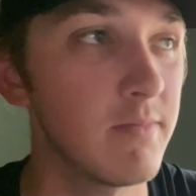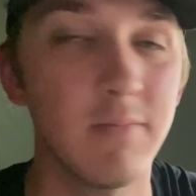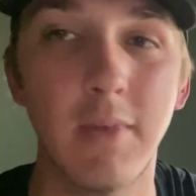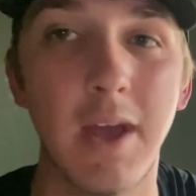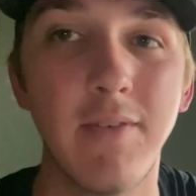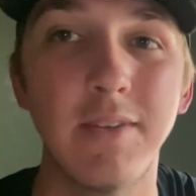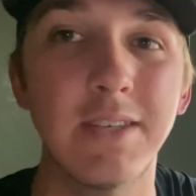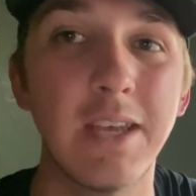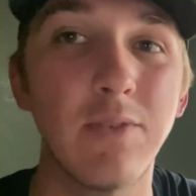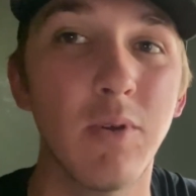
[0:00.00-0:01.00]
I haven't
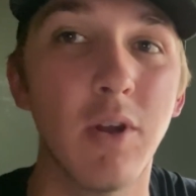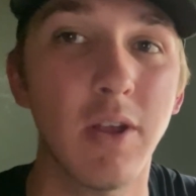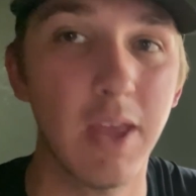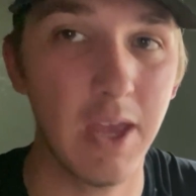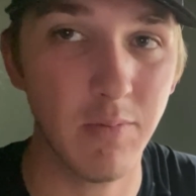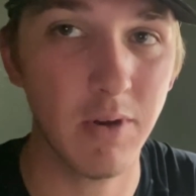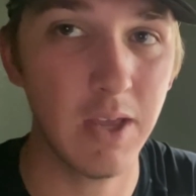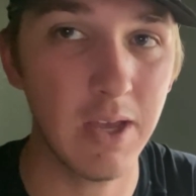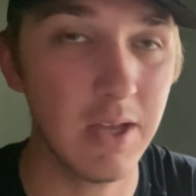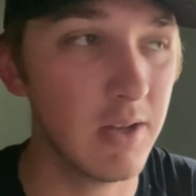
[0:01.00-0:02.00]
seen one on camera
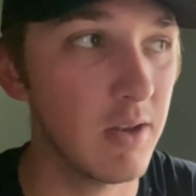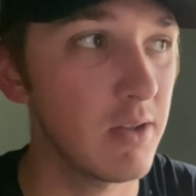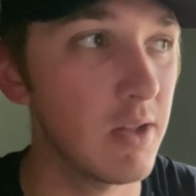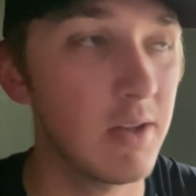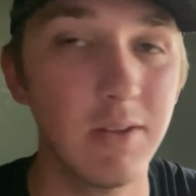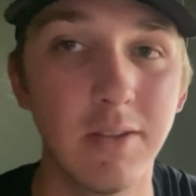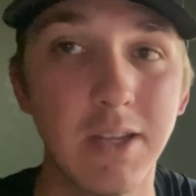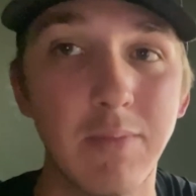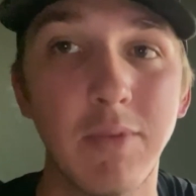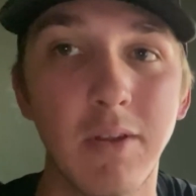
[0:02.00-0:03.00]
yet. That doesn't
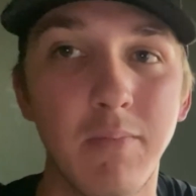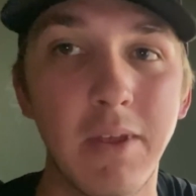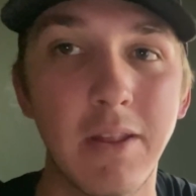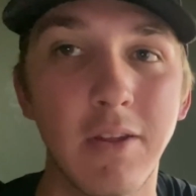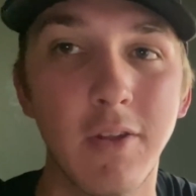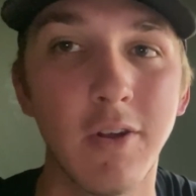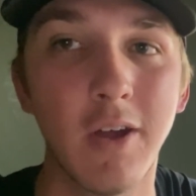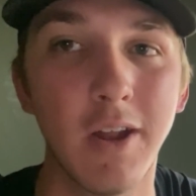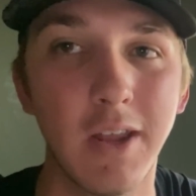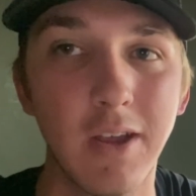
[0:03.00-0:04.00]
seem to mean that they're
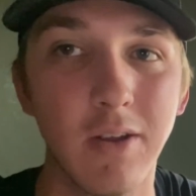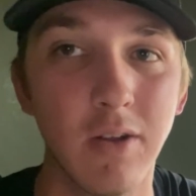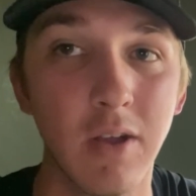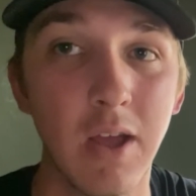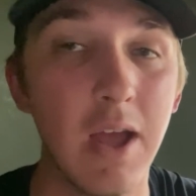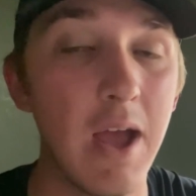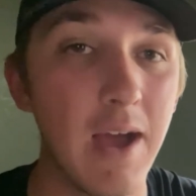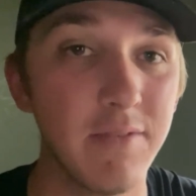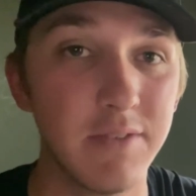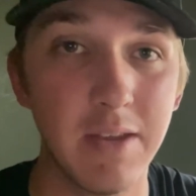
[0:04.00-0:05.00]
not here.
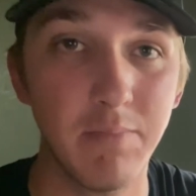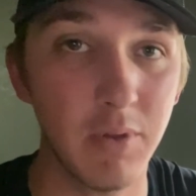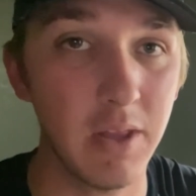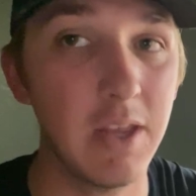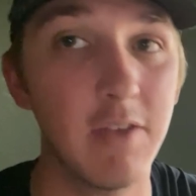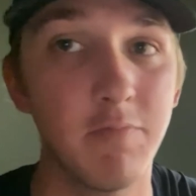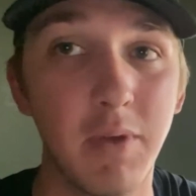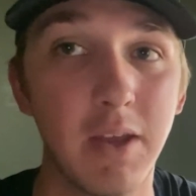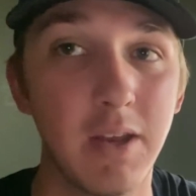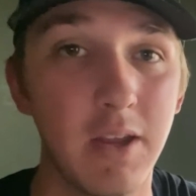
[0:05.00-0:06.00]
I've seen plenty of
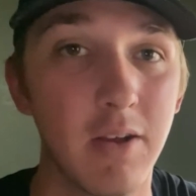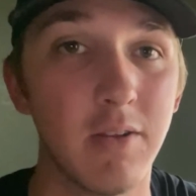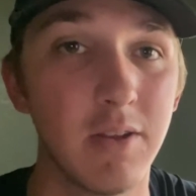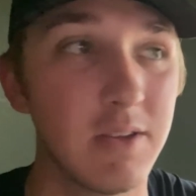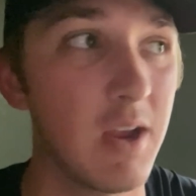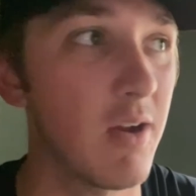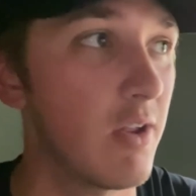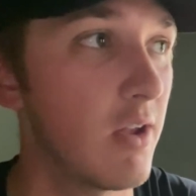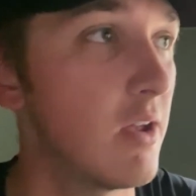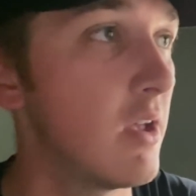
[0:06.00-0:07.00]
big deer in this
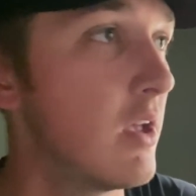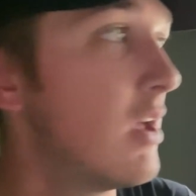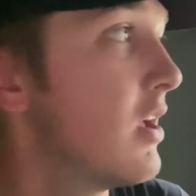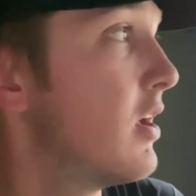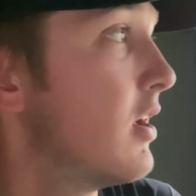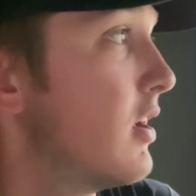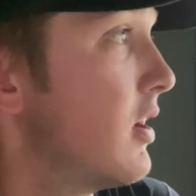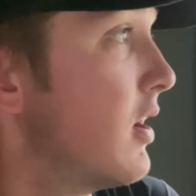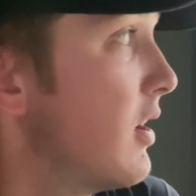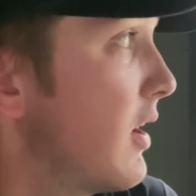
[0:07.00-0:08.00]
area.
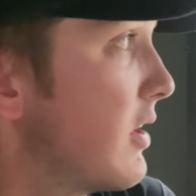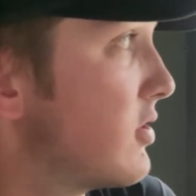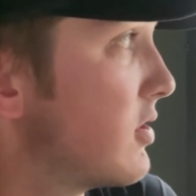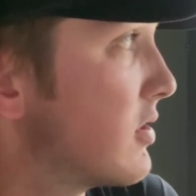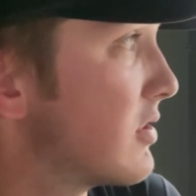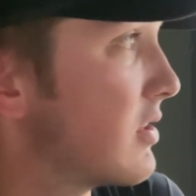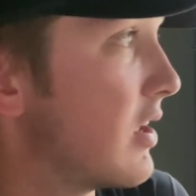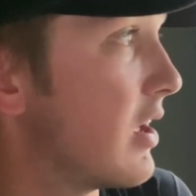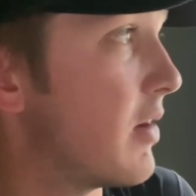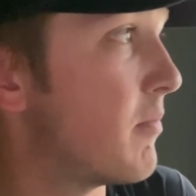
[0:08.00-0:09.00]
It's just
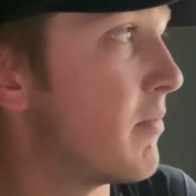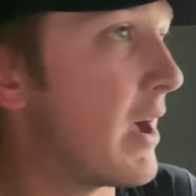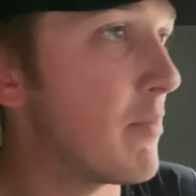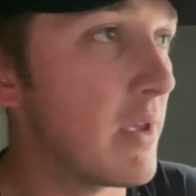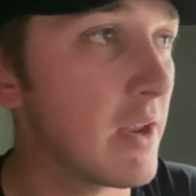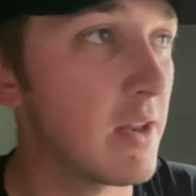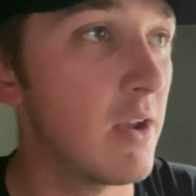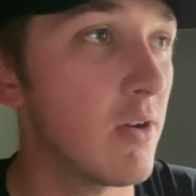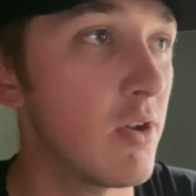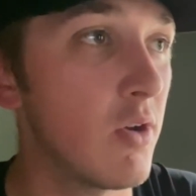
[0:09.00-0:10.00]
my big
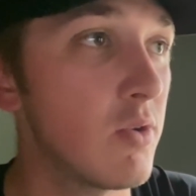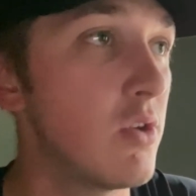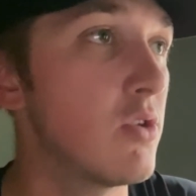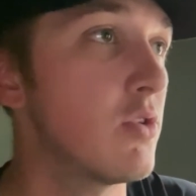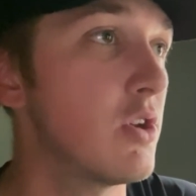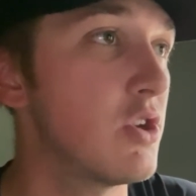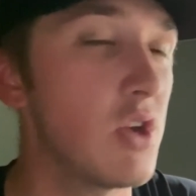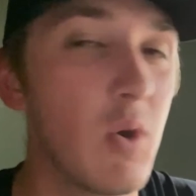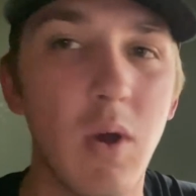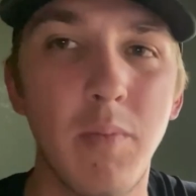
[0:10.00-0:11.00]
deer don't usually
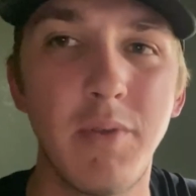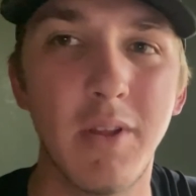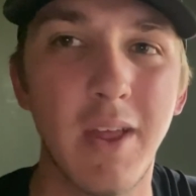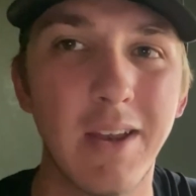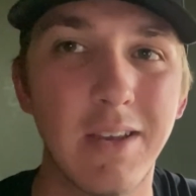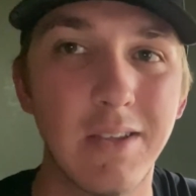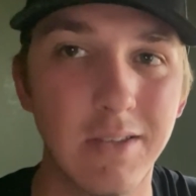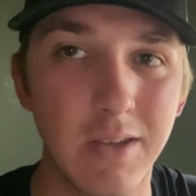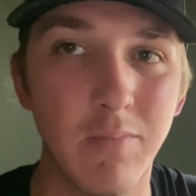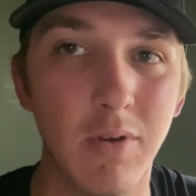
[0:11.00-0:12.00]
show up till like
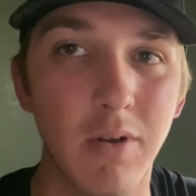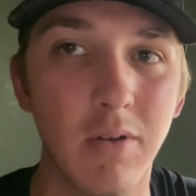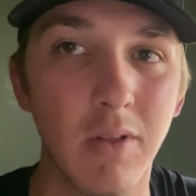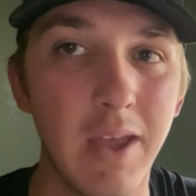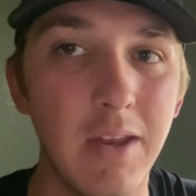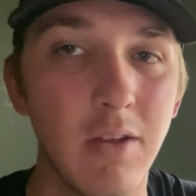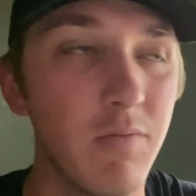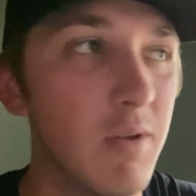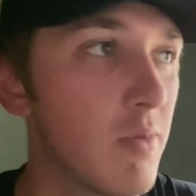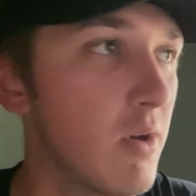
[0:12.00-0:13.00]
December, late
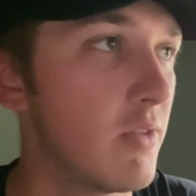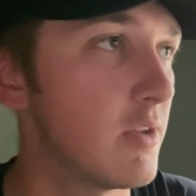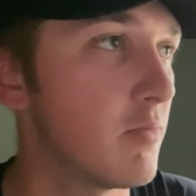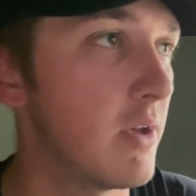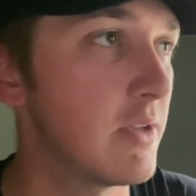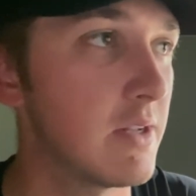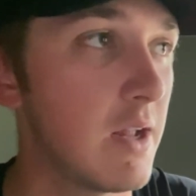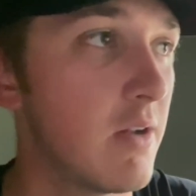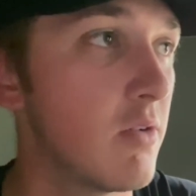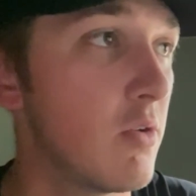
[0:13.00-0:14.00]
November on this place, and I
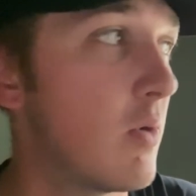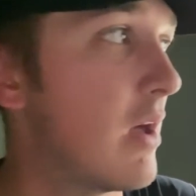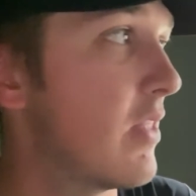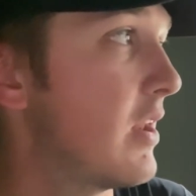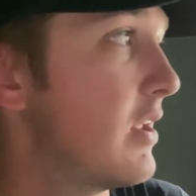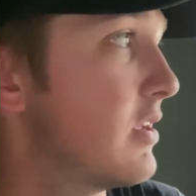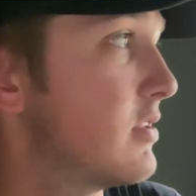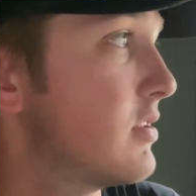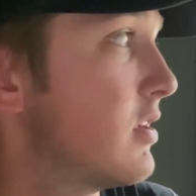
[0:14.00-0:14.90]
don't know why that is.